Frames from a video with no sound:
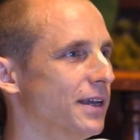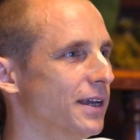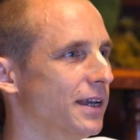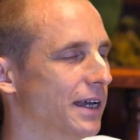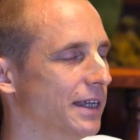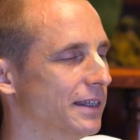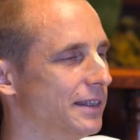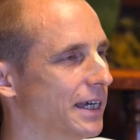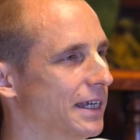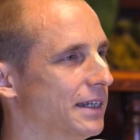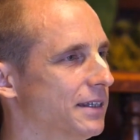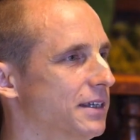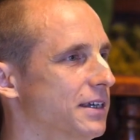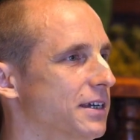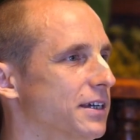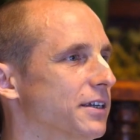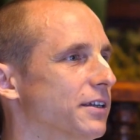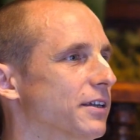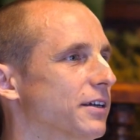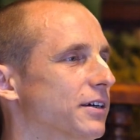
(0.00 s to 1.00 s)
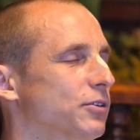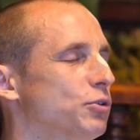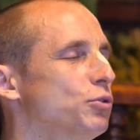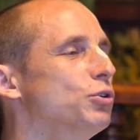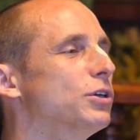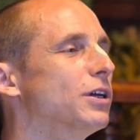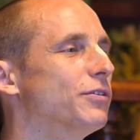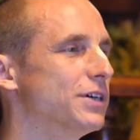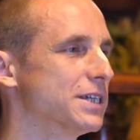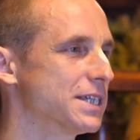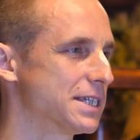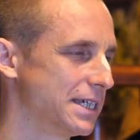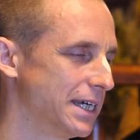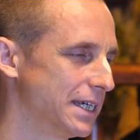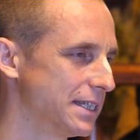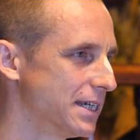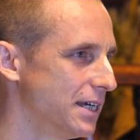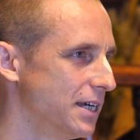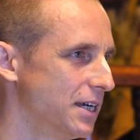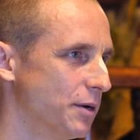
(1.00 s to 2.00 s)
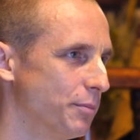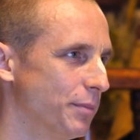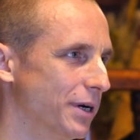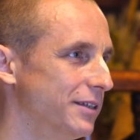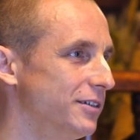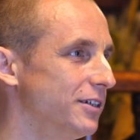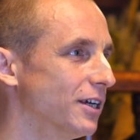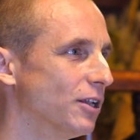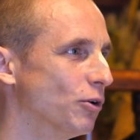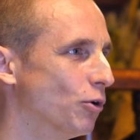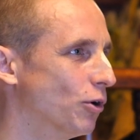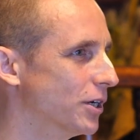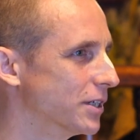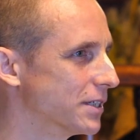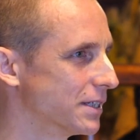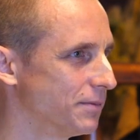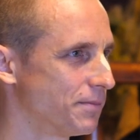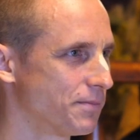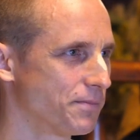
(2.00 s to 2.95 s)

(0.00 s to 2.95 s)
And then Uddhava said, my dear Lord,